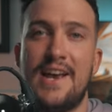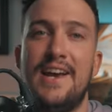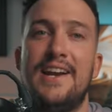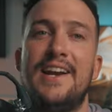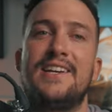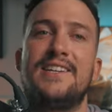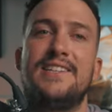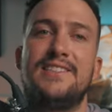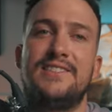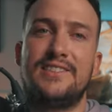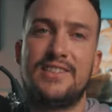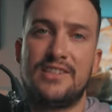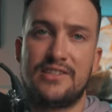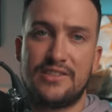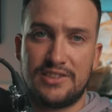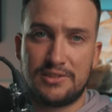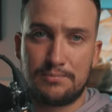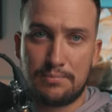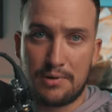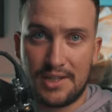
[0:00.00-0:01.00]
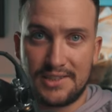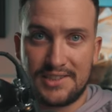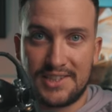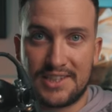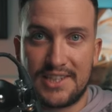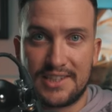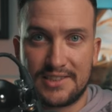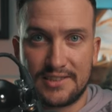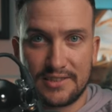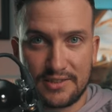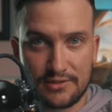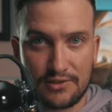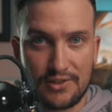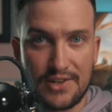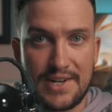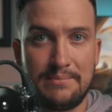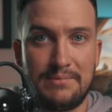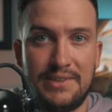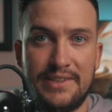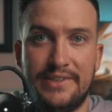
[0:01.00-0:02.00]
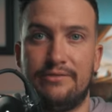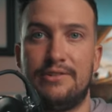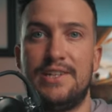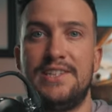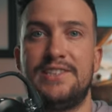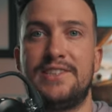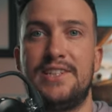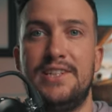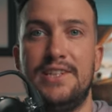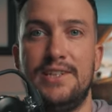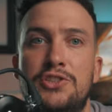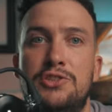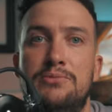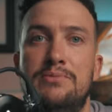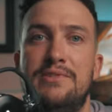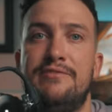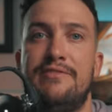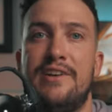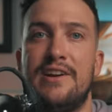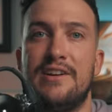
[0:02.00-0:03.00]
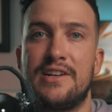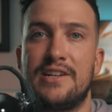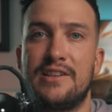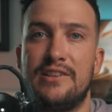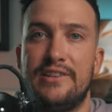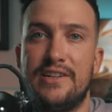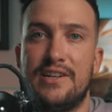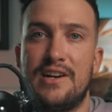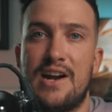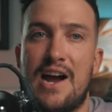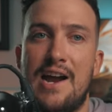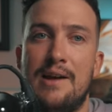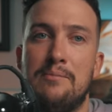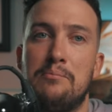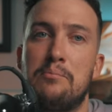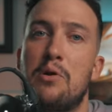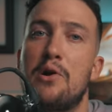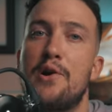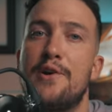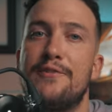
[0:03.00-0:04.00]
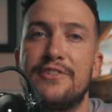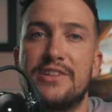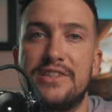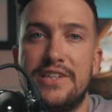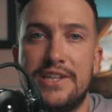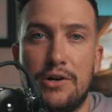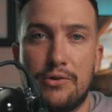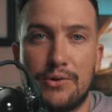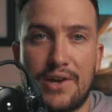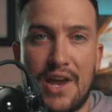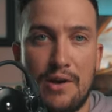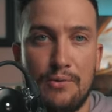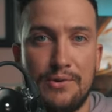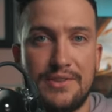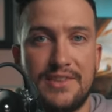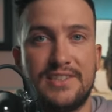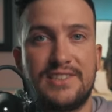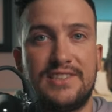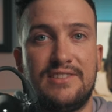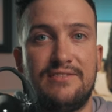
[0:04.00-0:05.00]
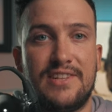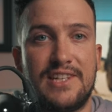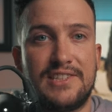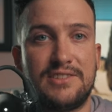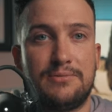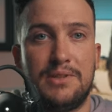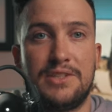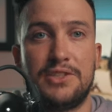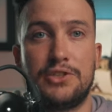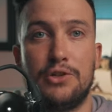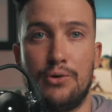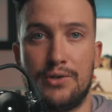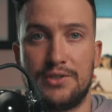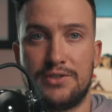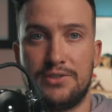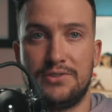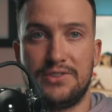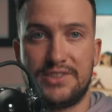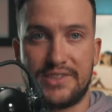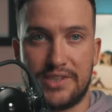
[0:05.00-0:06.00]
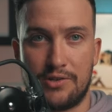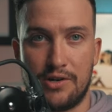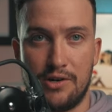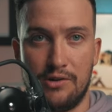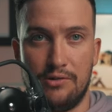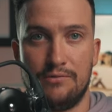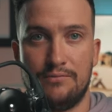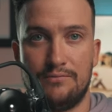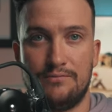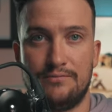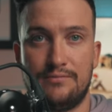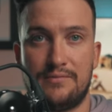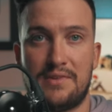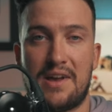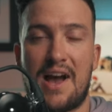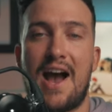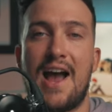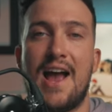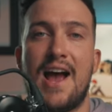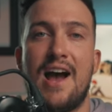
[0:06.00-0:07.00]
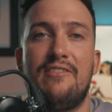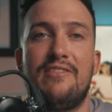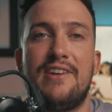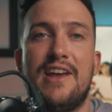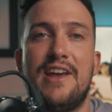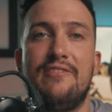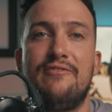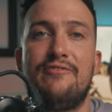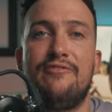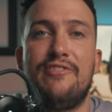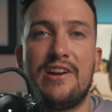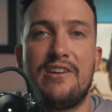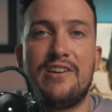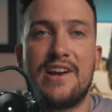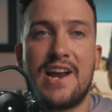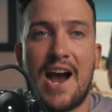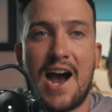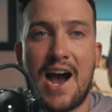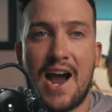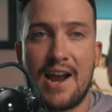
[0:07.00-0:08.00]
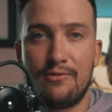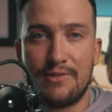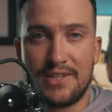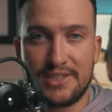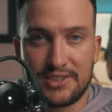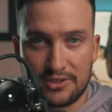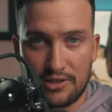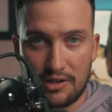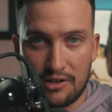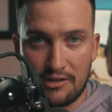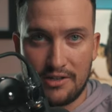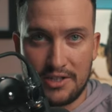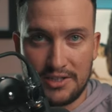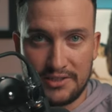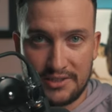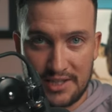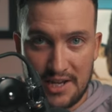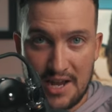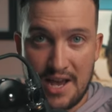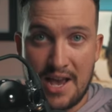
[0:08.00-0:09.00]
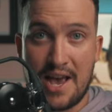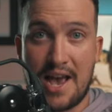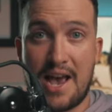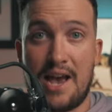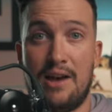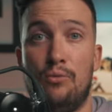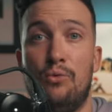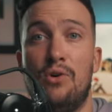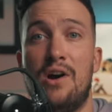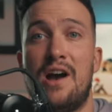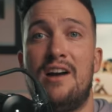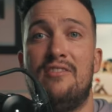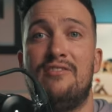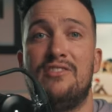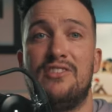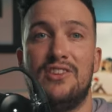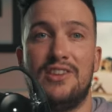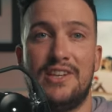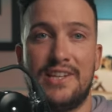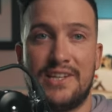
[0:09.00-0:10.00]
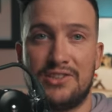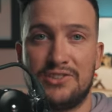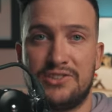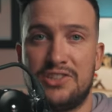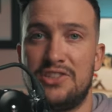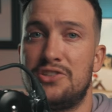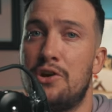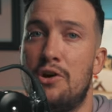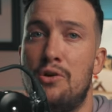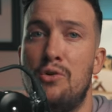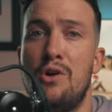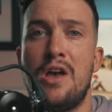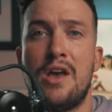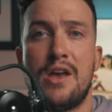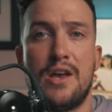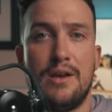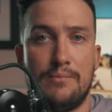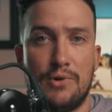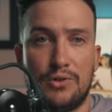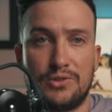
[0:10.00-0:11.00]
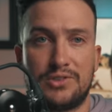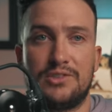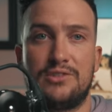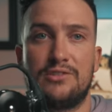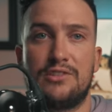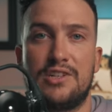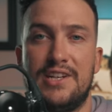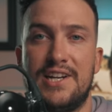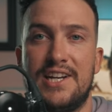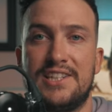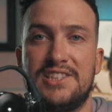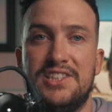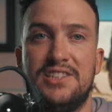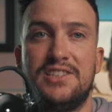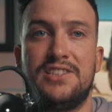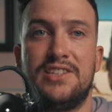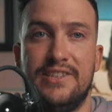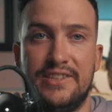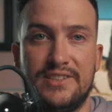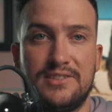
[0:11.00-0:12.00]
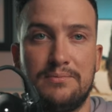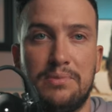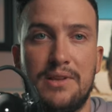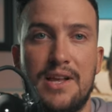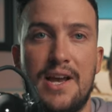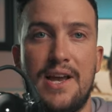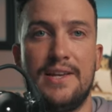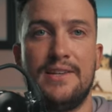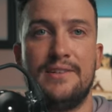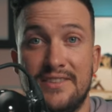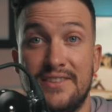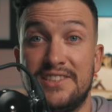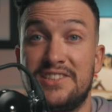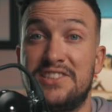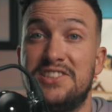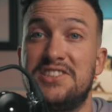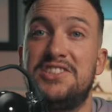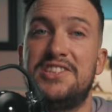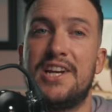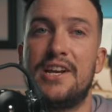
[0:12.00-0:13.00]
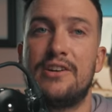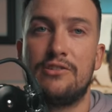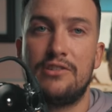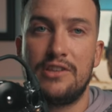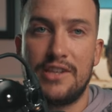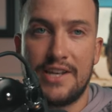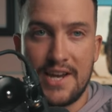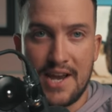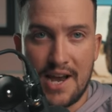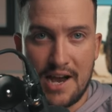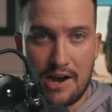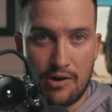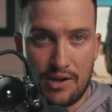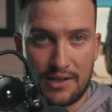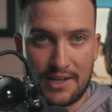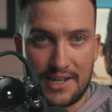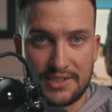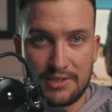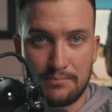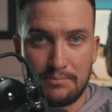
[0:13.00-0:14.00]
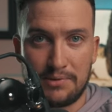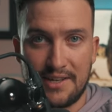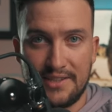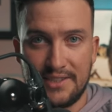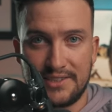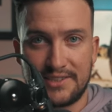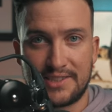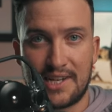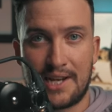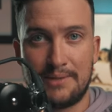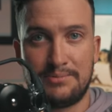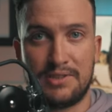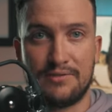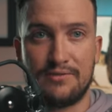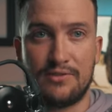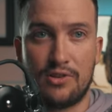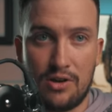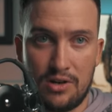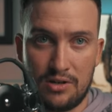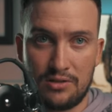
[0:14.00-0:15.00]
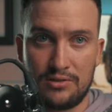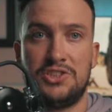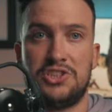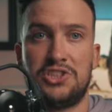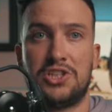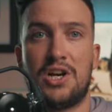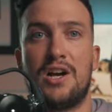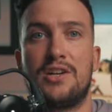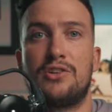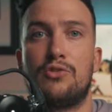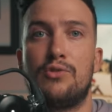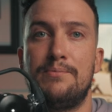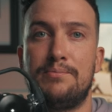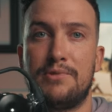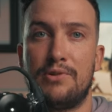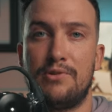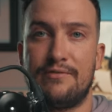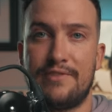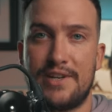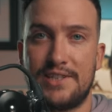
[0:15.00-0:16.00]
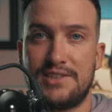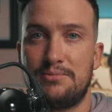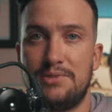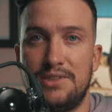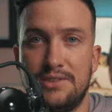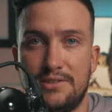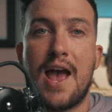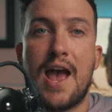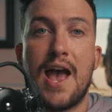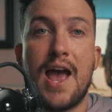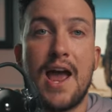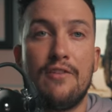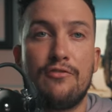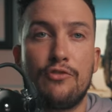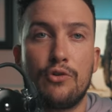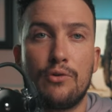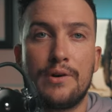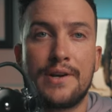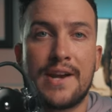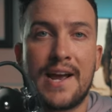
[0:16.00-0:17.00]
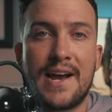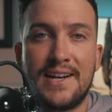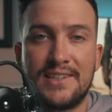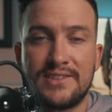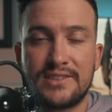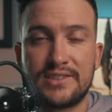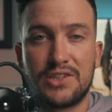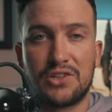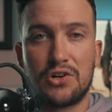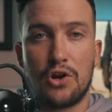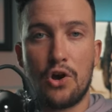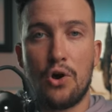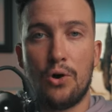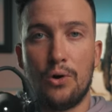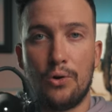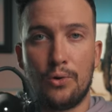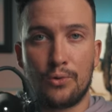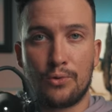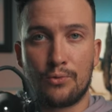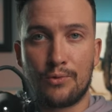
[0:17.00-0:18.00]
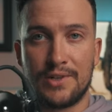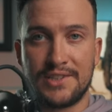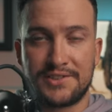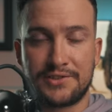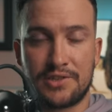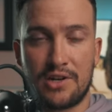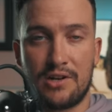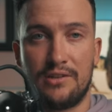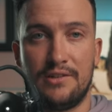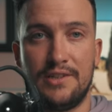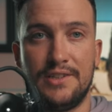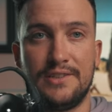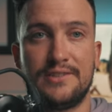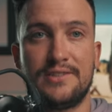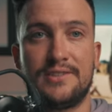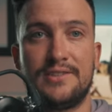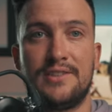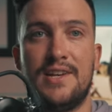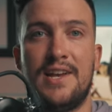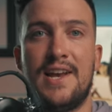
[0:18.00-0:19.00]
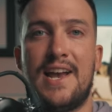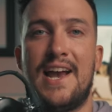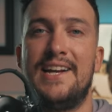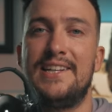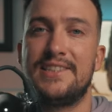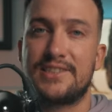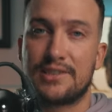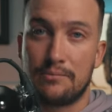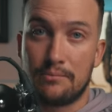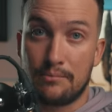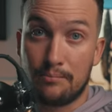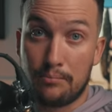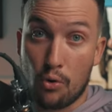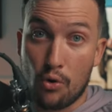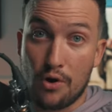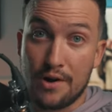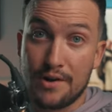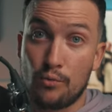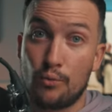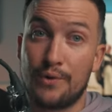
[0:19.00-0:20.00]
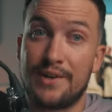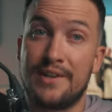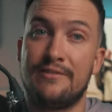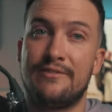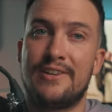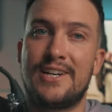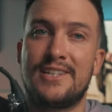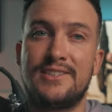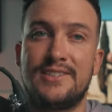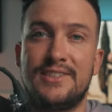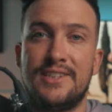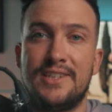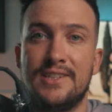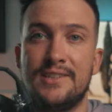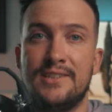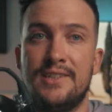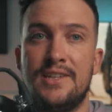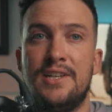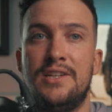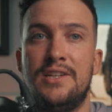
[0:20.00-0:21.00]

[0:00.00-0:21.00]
and I consider this project extremely risky. To be very clear, I am perfectly okay with this investment going to zero. I have a very high risk tolerance and will have little to no emotional connection to this play. This is generally how I like to play these types of long shot crypto investments. Everyone has their own risk tolerance, and it's important when investing